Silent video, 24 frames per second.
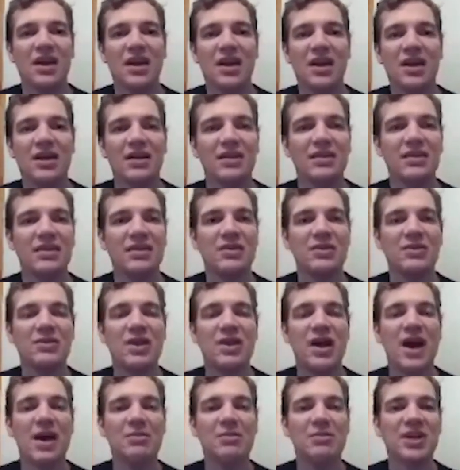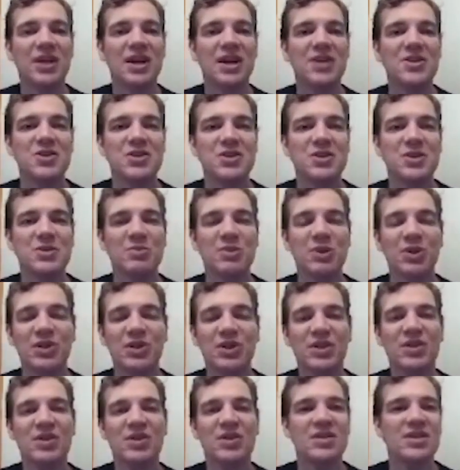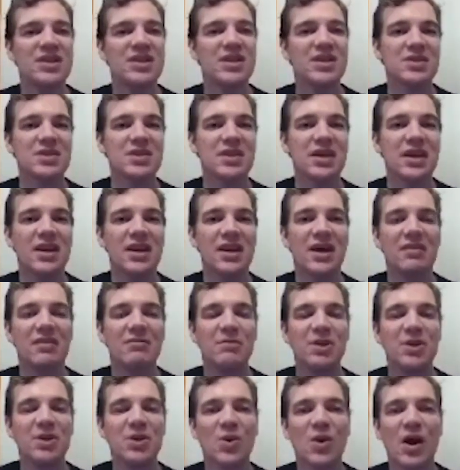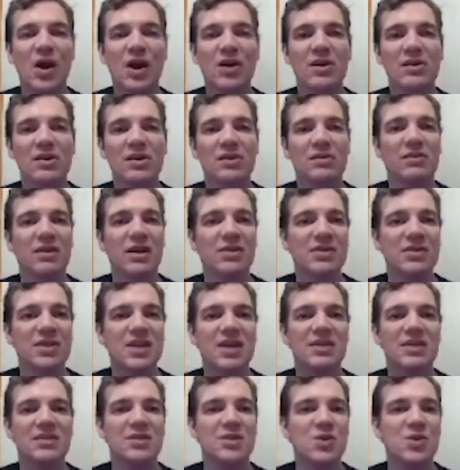and applications building on our testnet have been acquiring around 10 to